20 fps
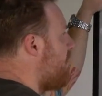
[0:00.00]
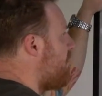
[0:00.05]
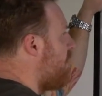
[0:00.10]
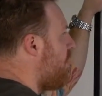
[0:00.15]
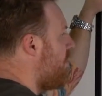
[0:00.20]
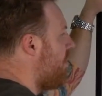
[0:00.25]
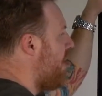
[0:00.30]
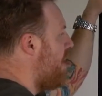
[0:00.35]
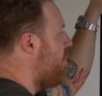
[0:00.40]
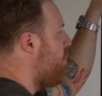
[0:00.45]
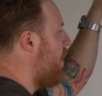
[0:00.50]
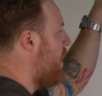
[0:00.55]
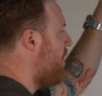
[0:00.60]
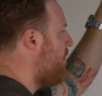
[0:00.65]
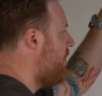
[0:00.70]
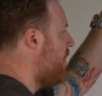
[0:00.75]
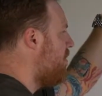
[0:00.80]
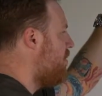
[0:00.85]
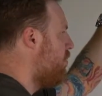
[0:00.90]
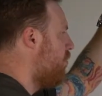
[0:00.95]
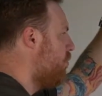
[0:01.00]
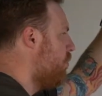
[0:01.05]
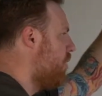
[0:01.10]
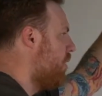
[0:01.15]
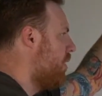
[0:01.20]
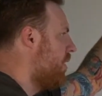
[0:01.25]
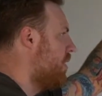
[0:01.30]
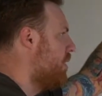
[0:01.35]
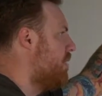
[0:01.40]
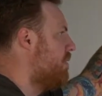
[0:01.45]
all that weight that you
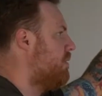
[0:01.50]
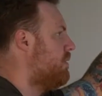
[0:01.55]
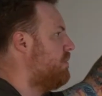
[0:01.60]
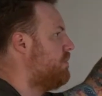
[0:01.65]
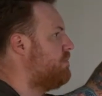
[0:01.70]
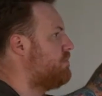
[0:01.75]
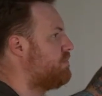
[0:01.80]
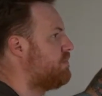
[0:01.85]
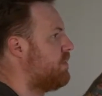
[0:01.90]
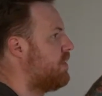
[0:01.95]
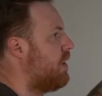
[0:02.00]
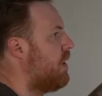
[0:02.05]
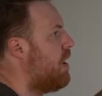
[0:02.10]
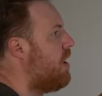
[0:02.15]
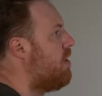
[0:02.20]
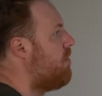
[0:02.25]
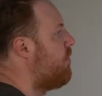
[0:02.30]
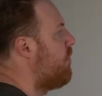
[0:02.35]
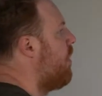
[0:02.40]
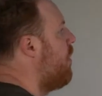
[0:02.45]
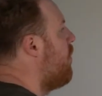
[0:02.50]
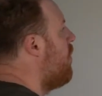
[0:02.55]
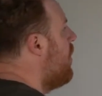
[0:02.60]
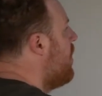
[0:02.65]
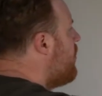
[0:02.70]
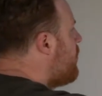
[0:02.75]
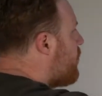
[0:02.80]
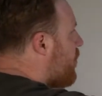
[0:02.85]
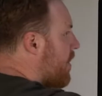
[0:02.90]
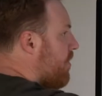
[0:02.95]
wanted.
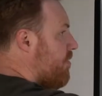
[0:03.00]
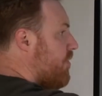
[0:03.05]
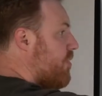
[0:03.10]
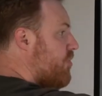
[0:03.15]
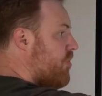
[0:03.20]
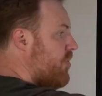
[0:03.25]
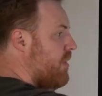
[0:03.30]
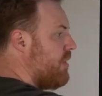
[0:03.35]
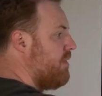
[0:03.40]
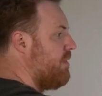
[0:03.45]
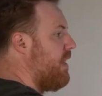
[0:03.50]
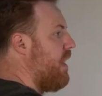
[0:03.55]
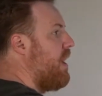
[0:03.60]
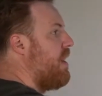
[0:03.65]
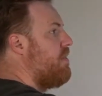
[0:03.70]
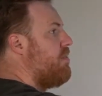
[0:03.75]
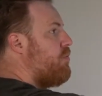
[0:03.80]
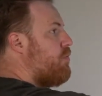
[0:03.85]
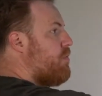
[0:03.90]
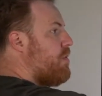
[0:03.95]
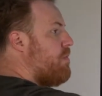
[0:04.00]
So transitioning that through the